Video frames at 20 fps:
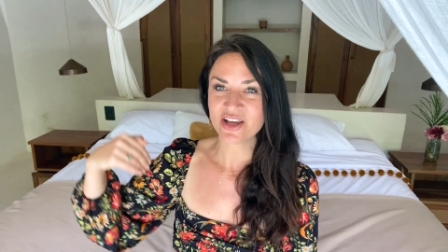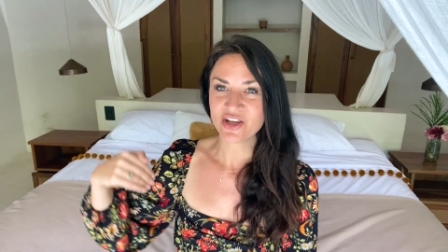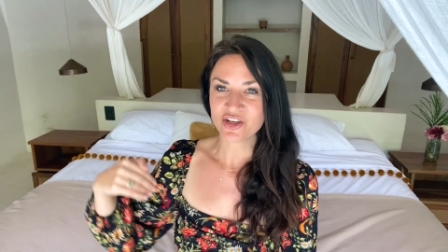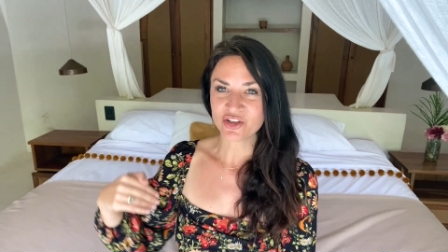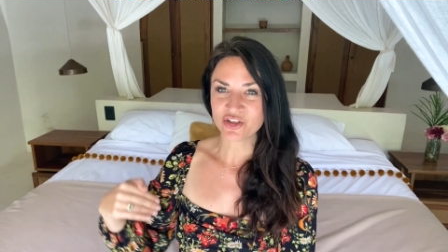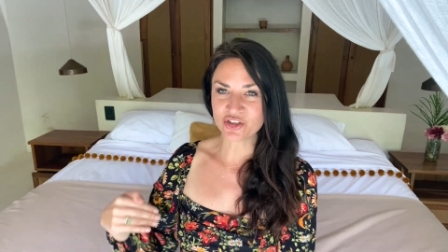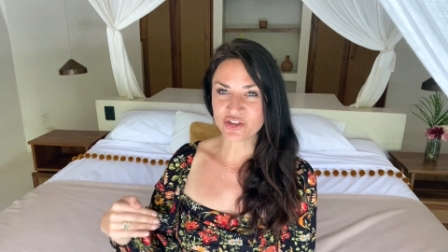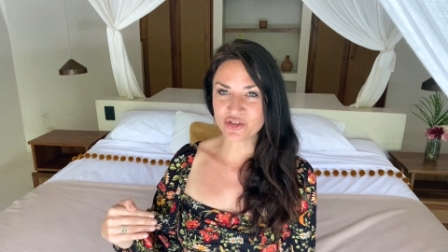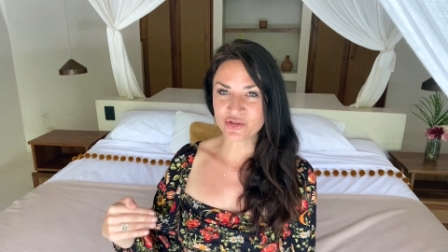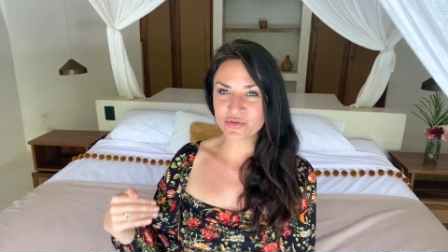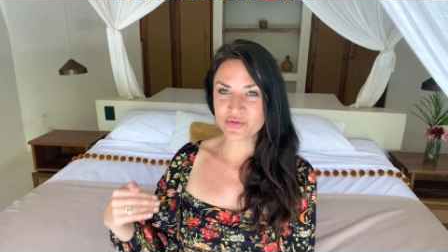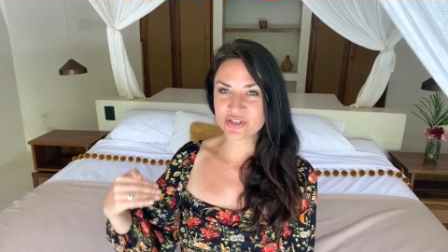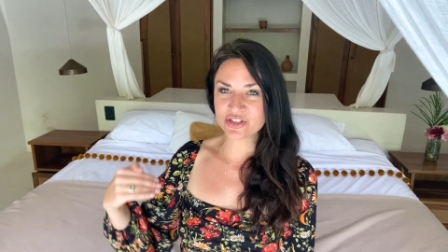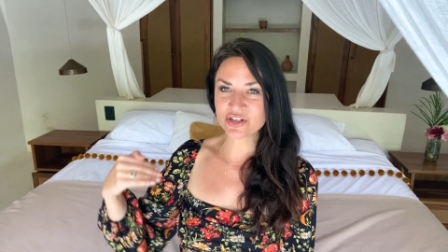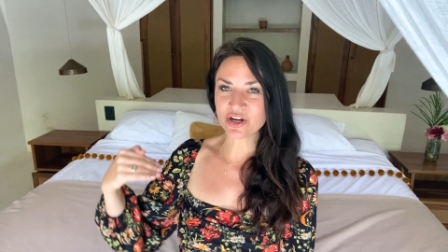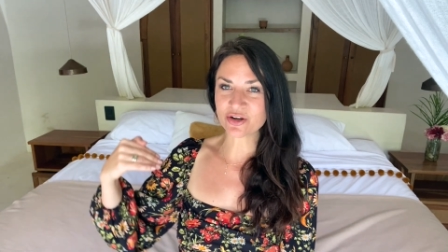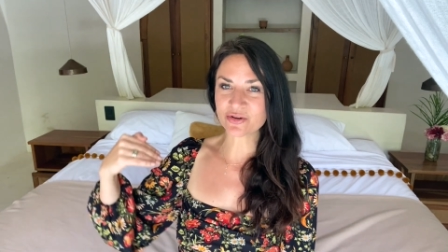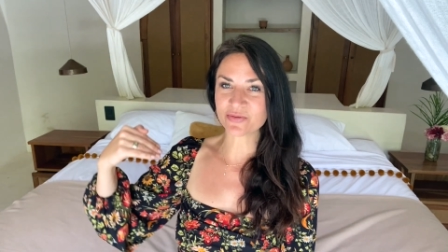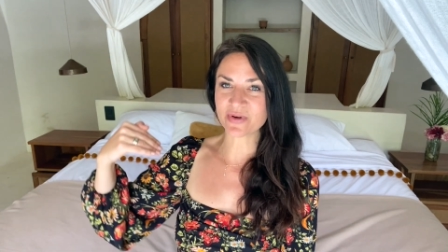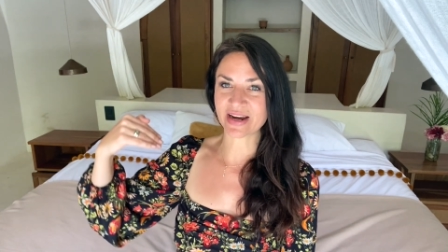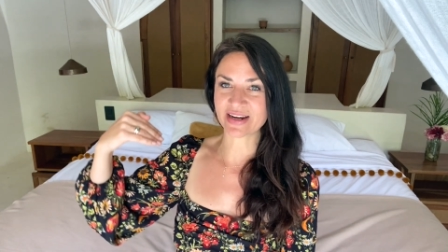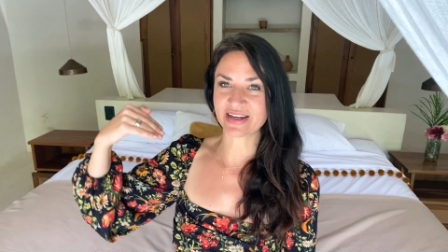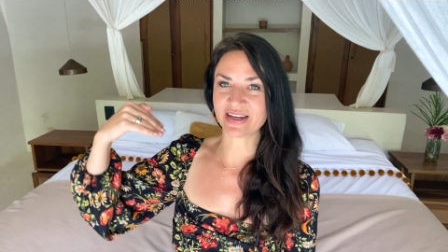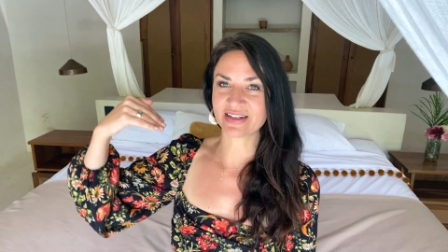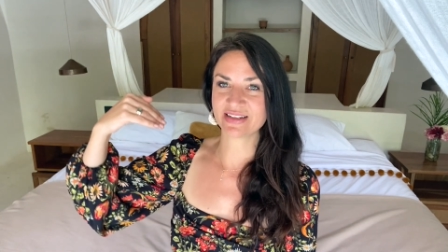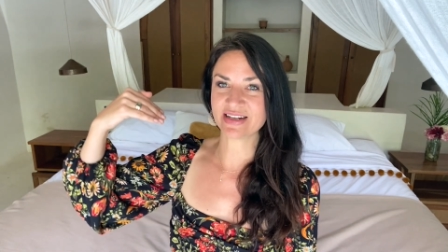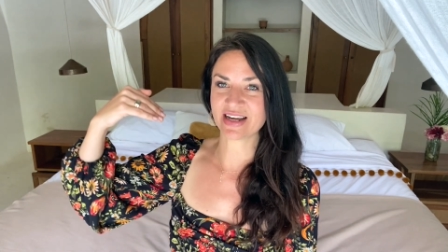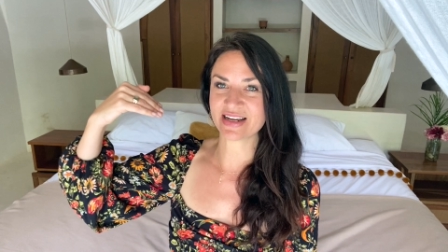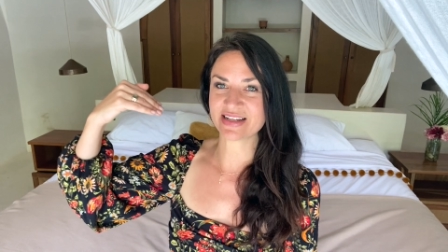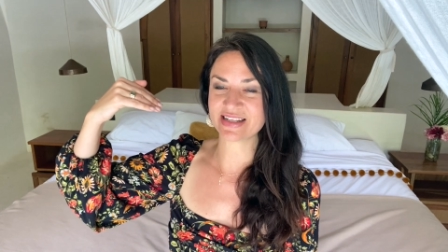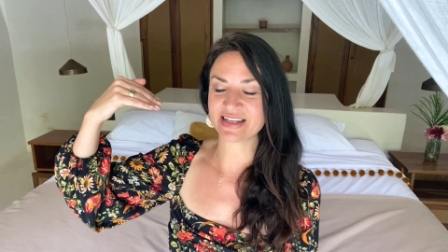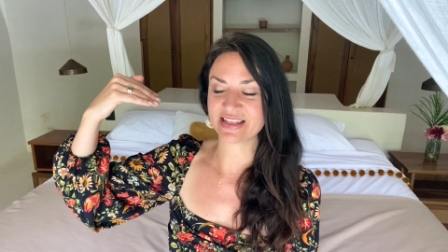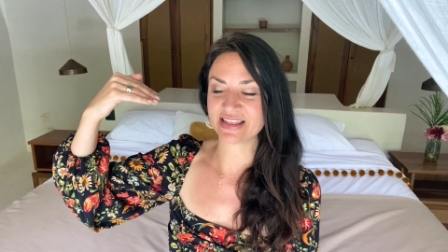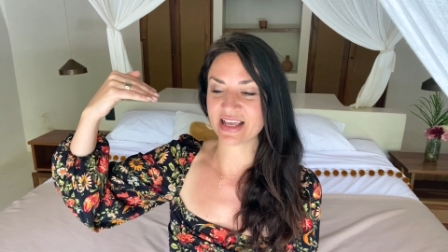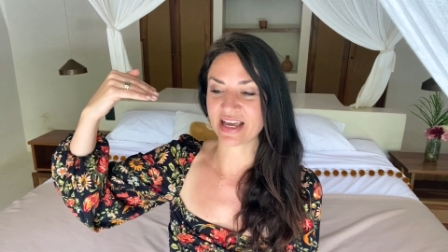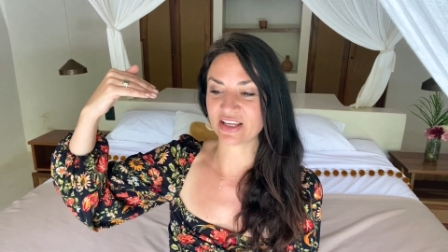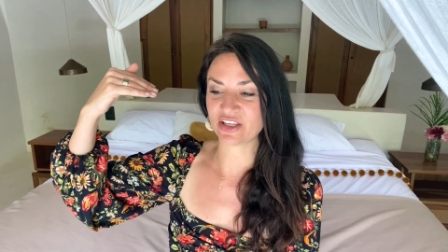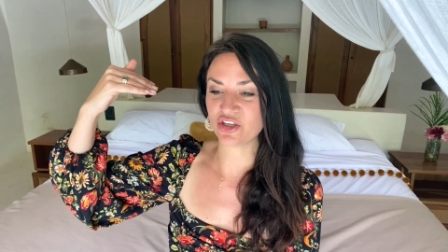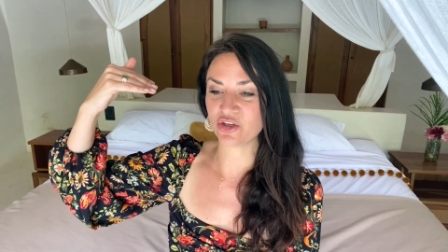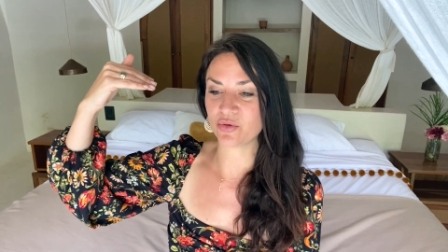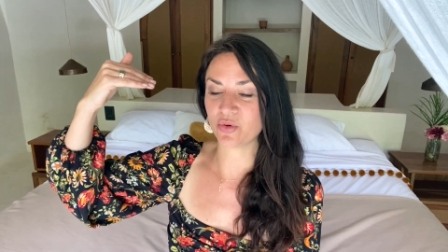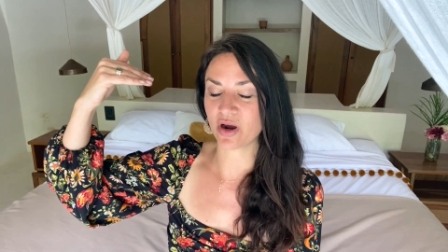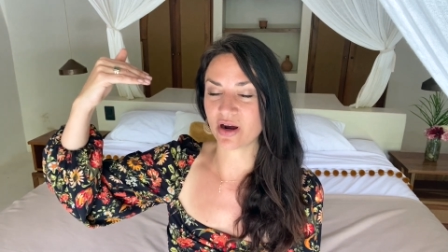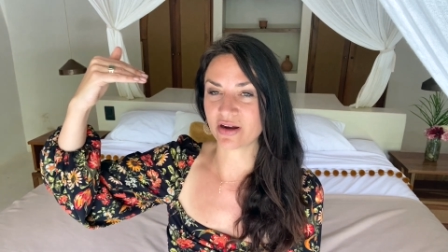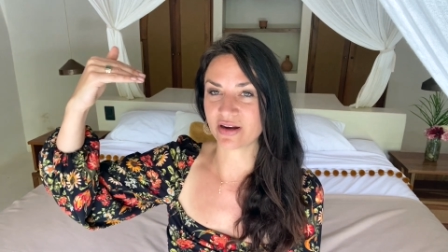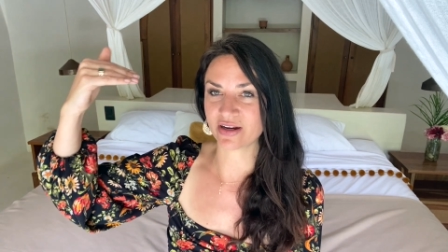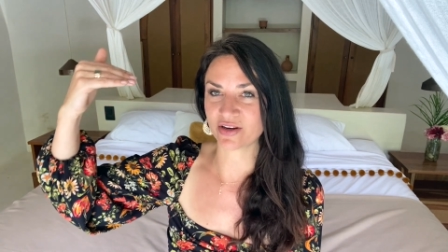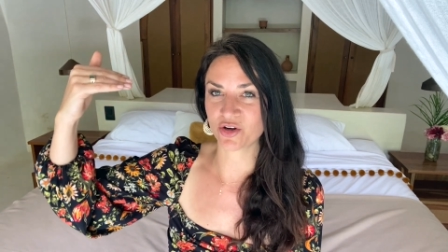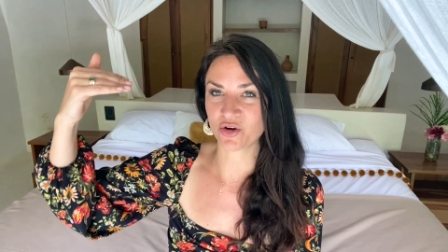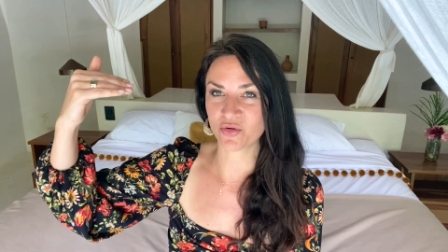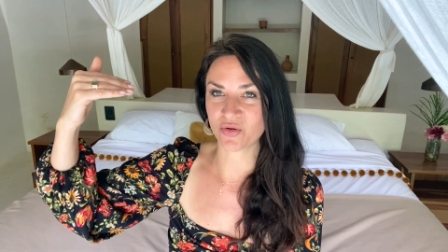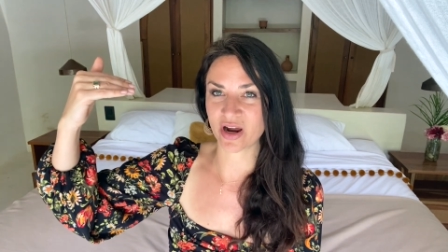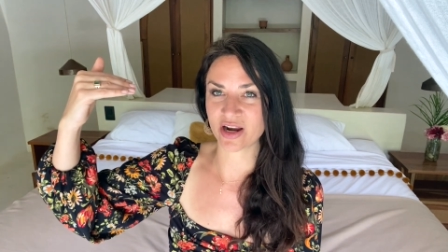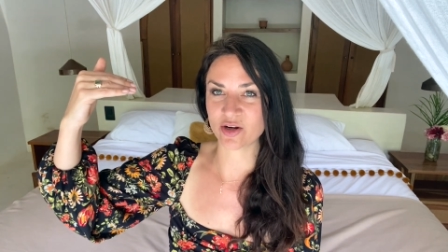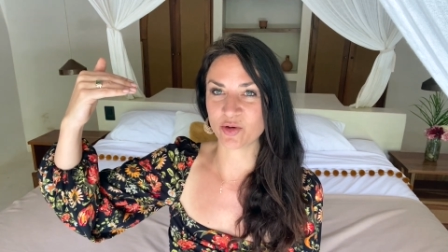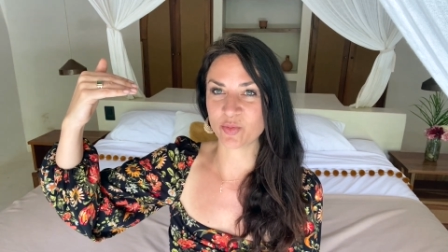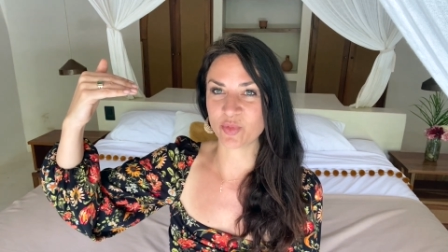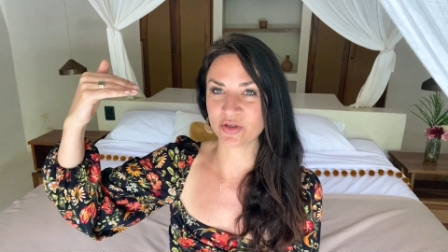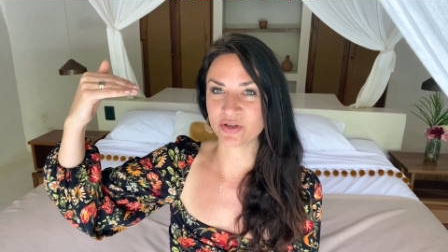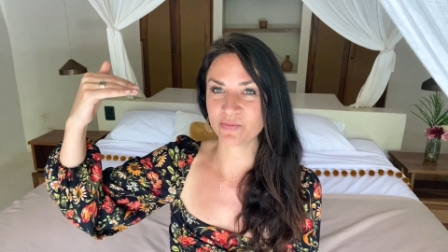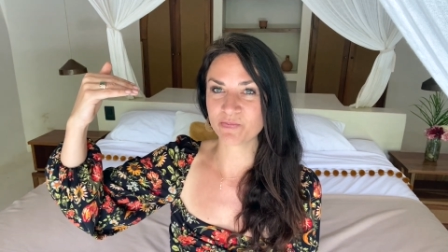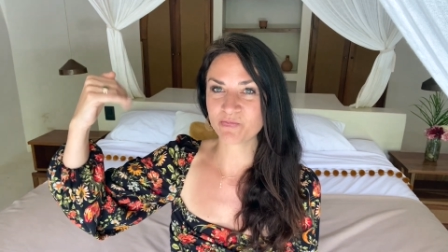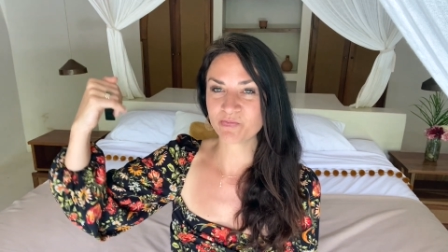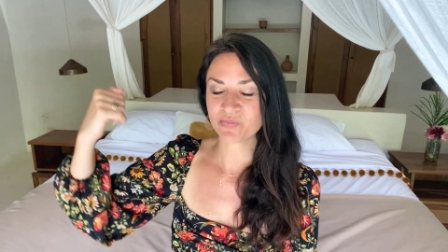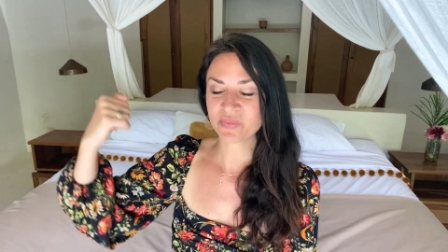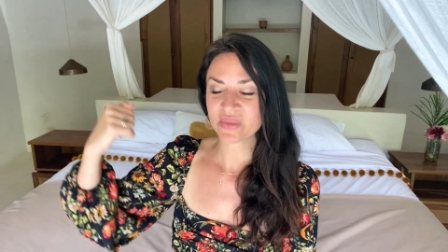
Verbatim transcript: You start recognizing that you are incredible.